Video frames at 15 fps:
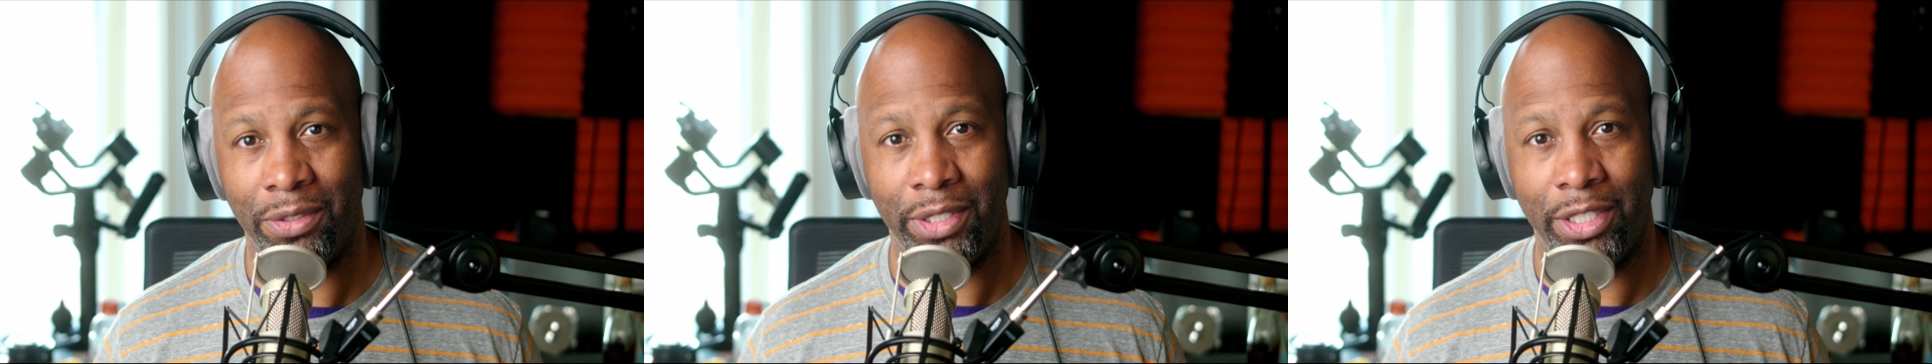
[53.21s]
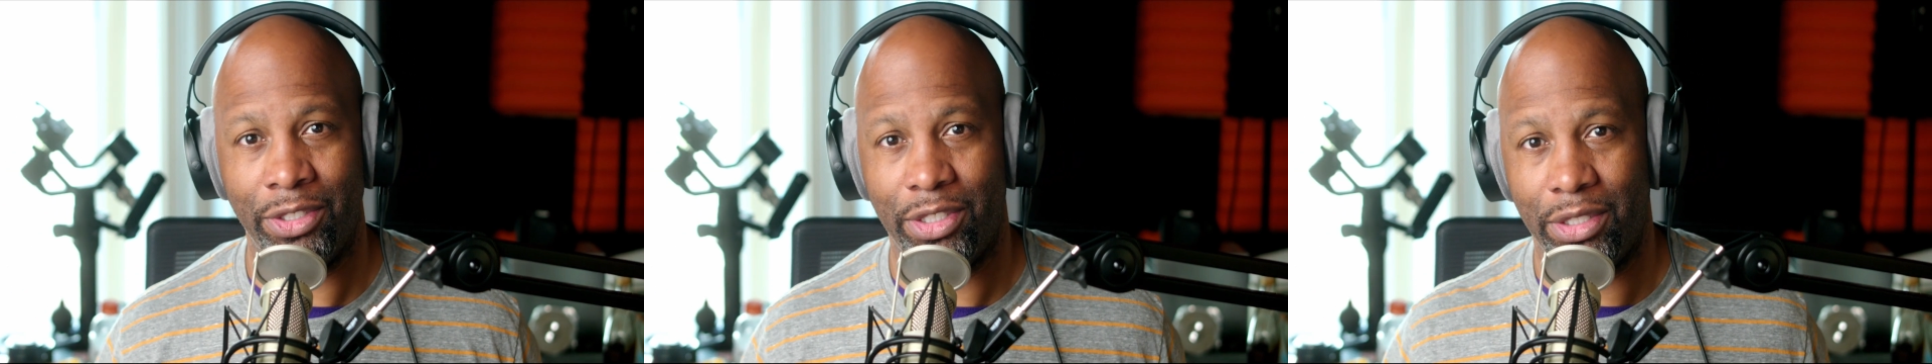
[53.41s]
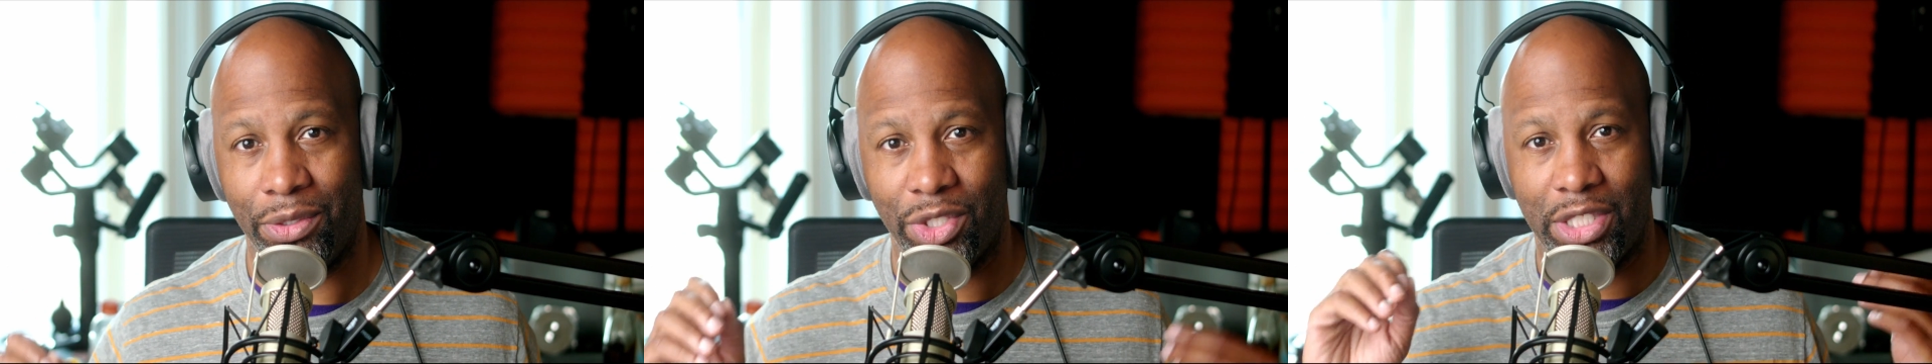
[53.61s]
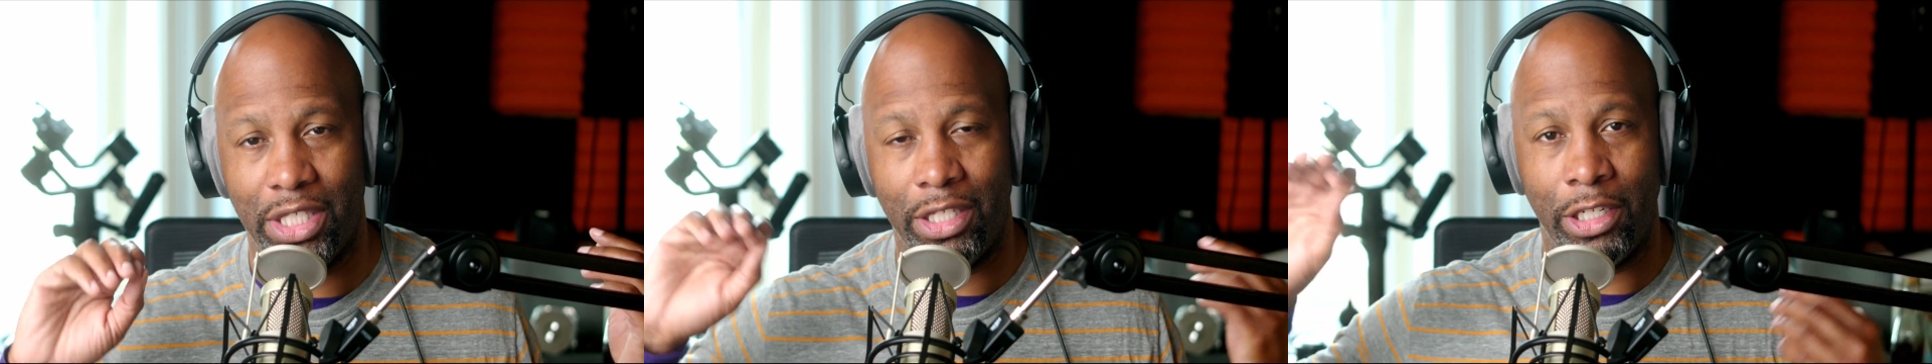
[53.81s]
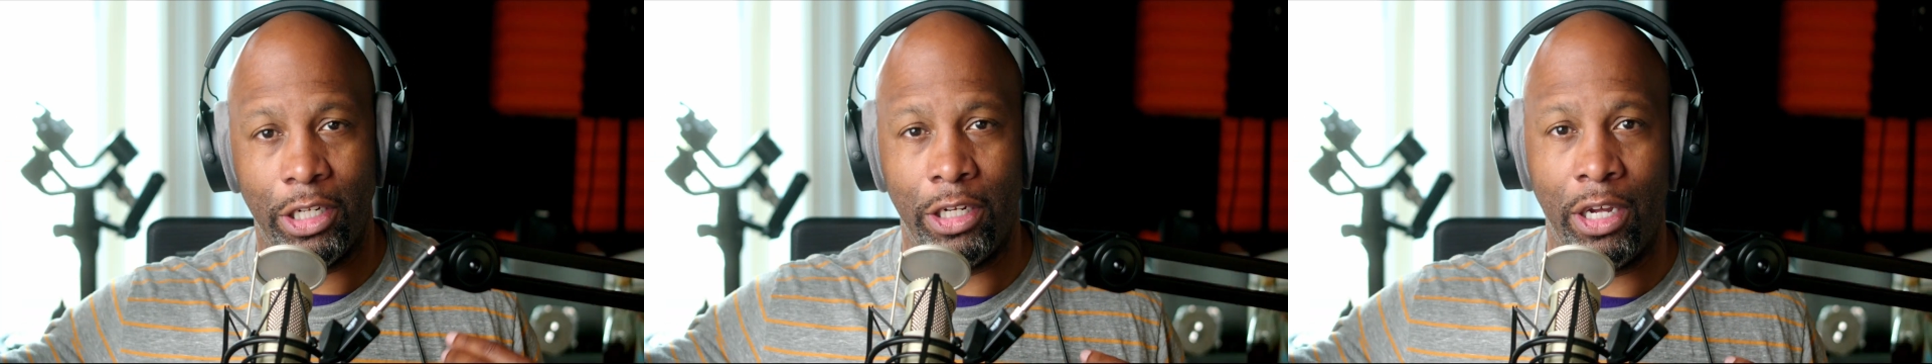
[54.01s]
There's no
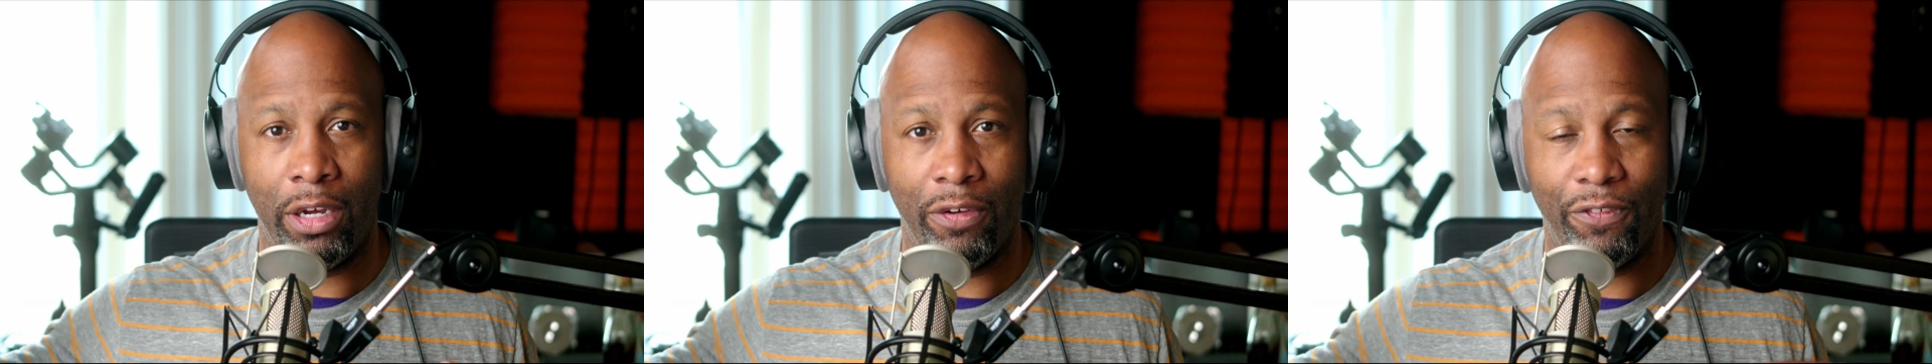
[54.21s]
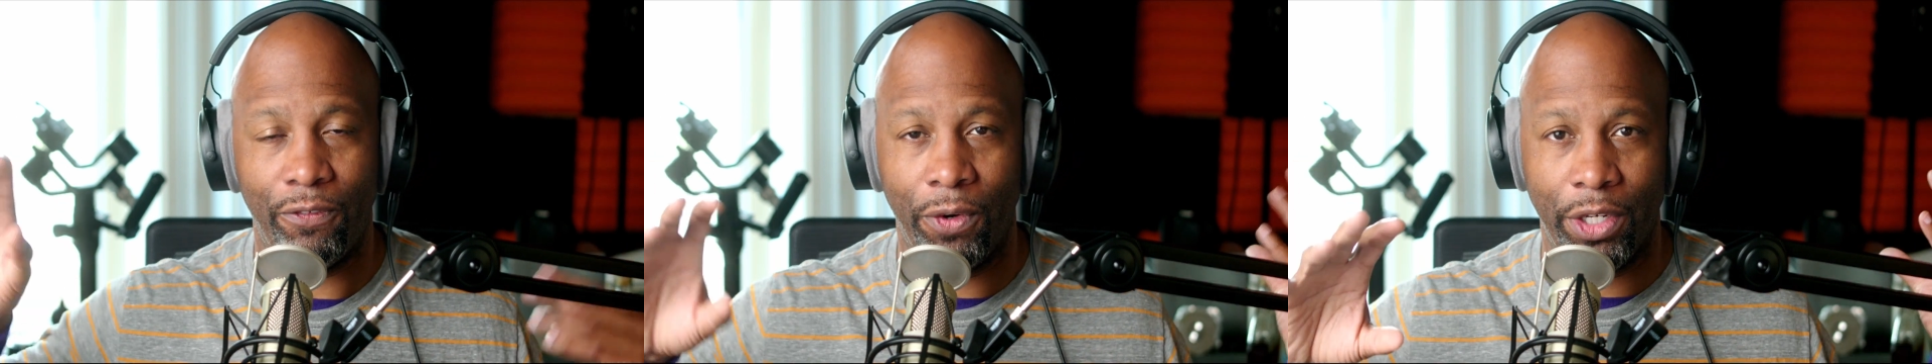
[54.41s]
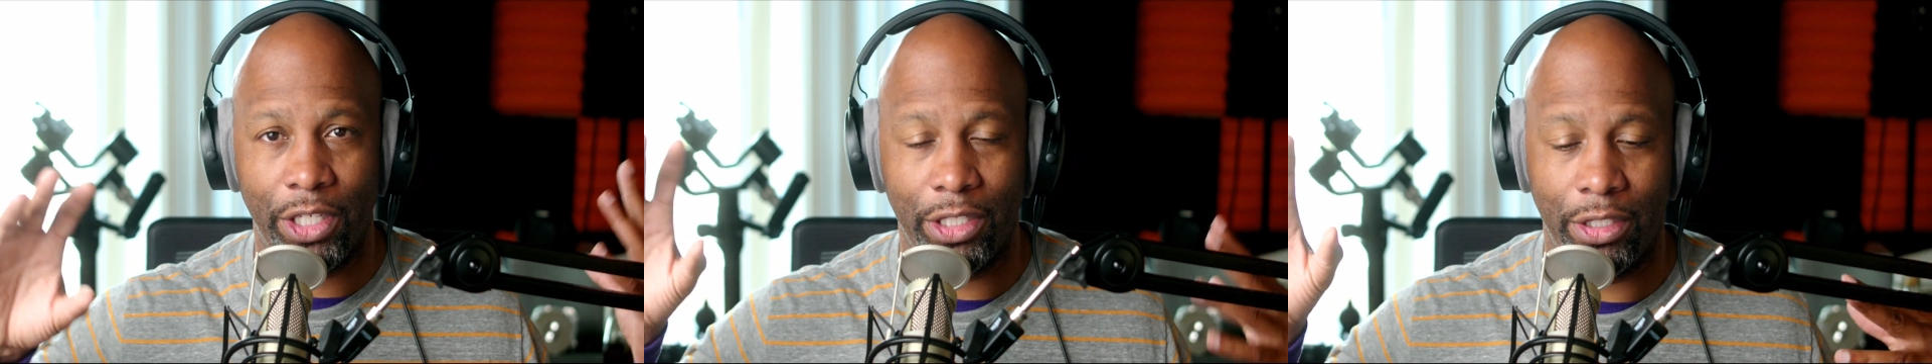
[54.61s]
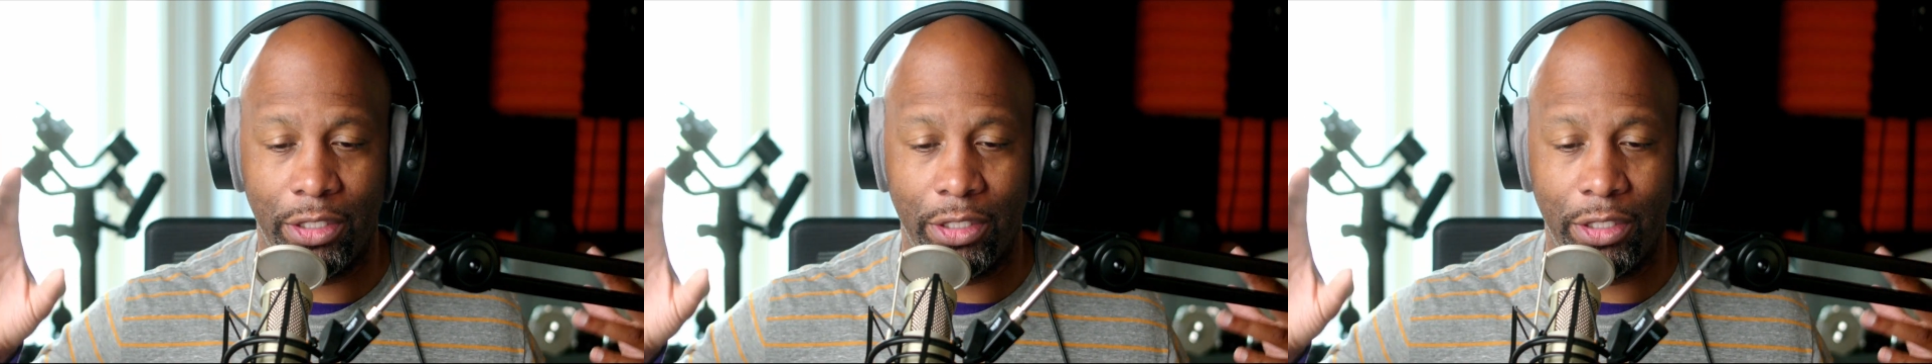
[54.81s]
sending it off, working